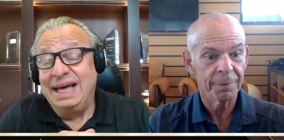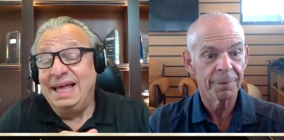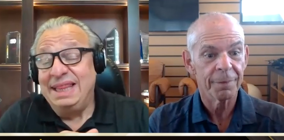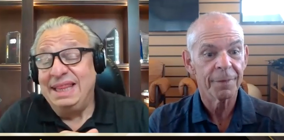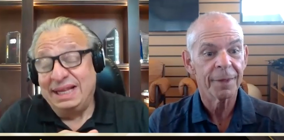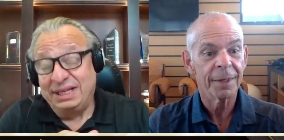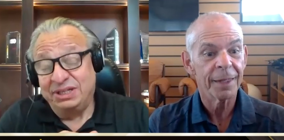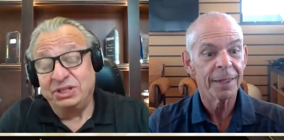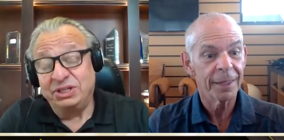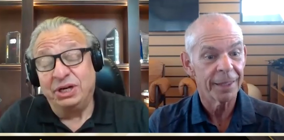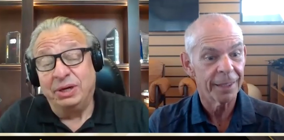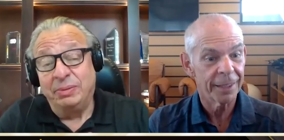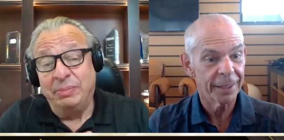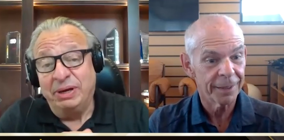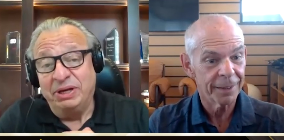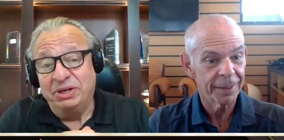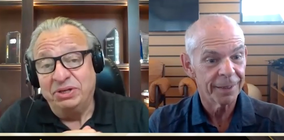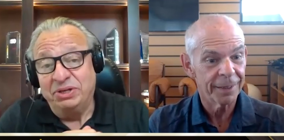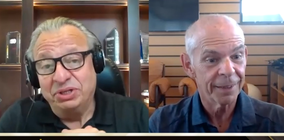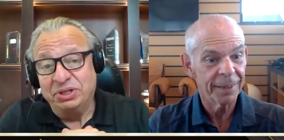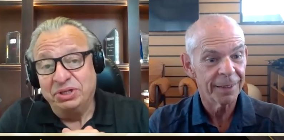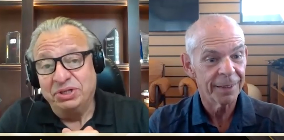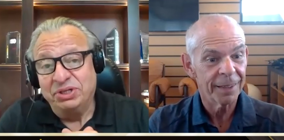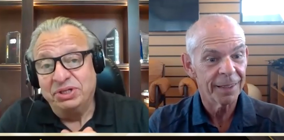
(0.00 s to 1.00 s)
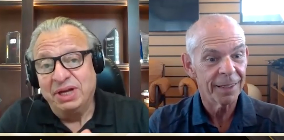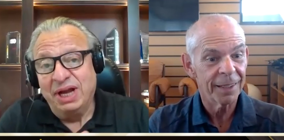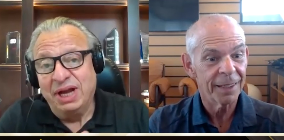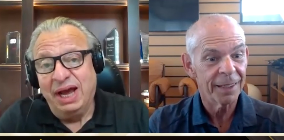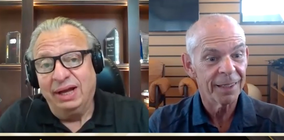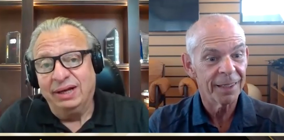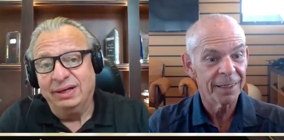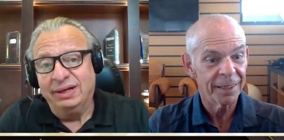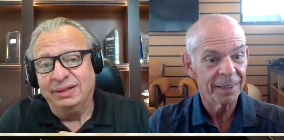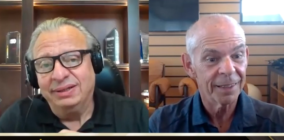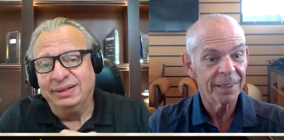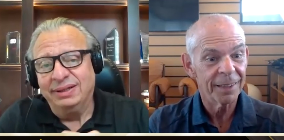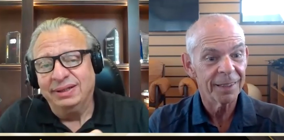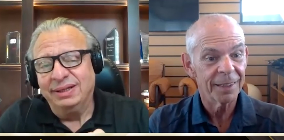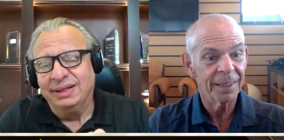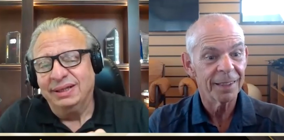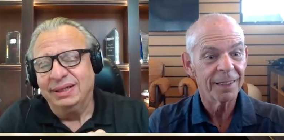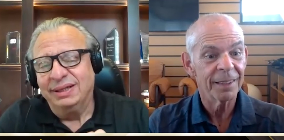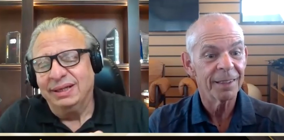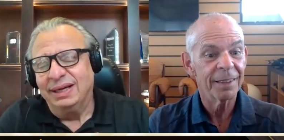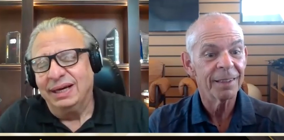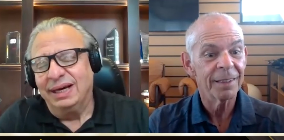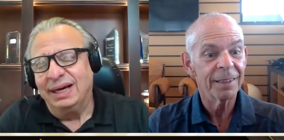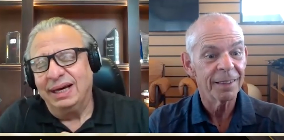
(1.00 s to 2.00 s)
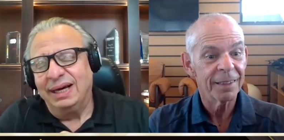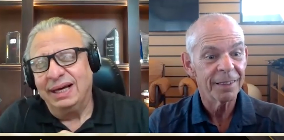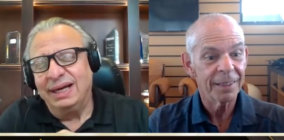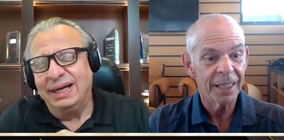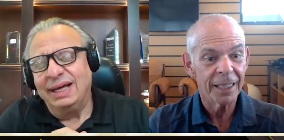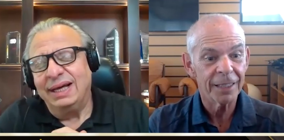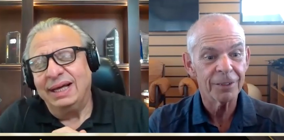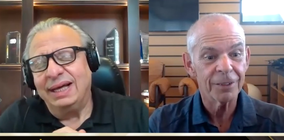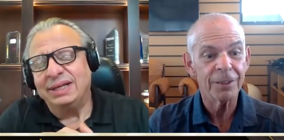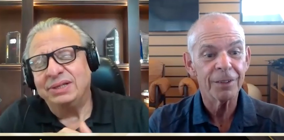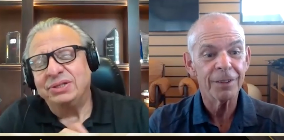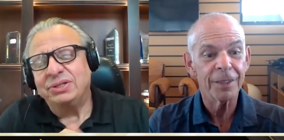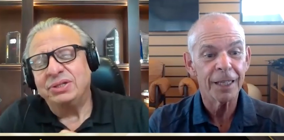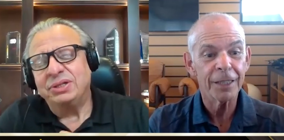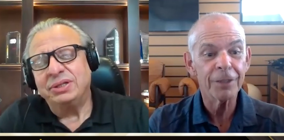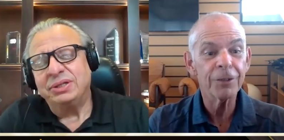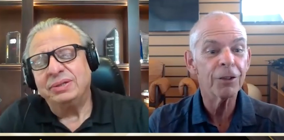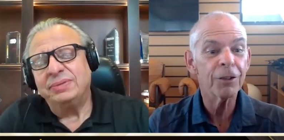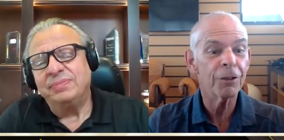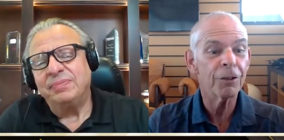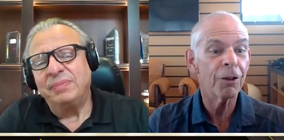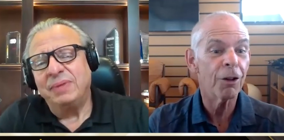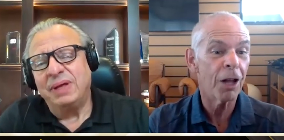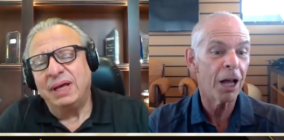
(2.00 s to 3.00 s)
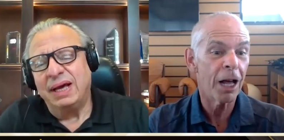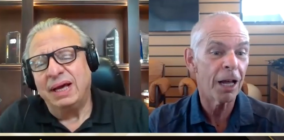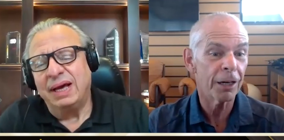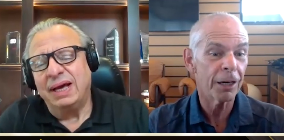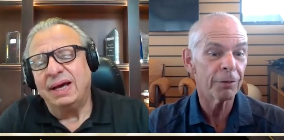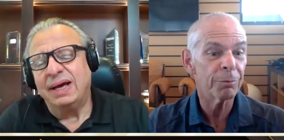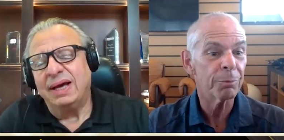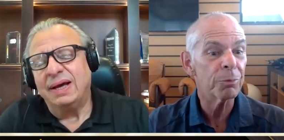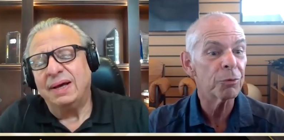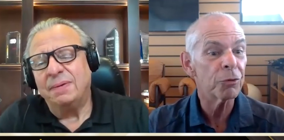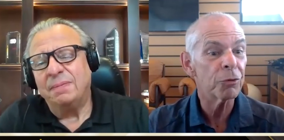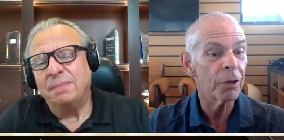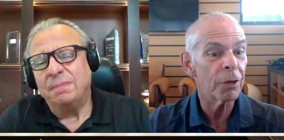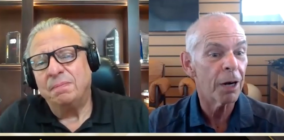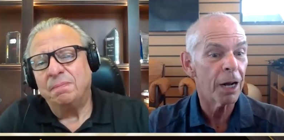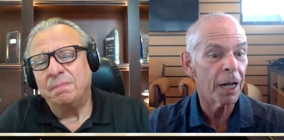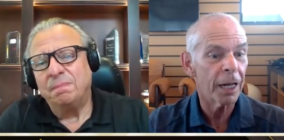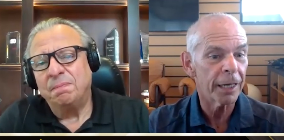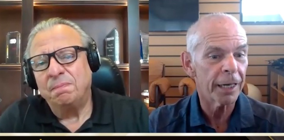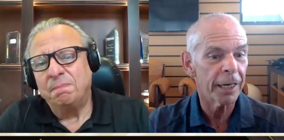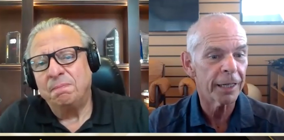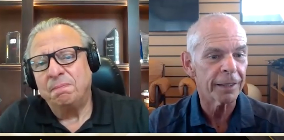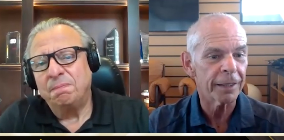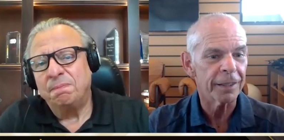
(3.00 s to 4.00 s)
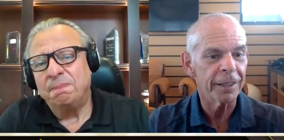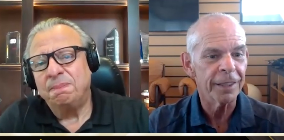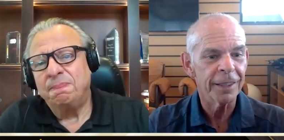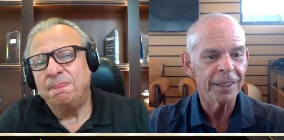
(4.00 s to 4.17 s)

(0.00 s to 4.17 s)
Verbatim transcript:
Speaker 1: That's an amazing stat.
Speaker 2: That's that's a lot of product.